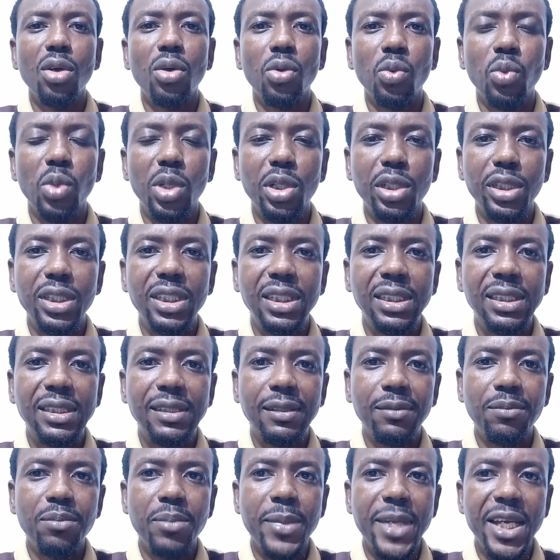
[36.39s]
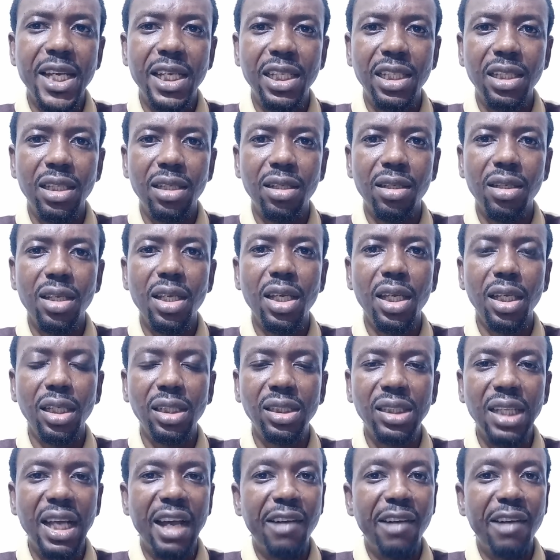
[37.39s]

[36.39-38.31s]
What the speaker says: what this man is.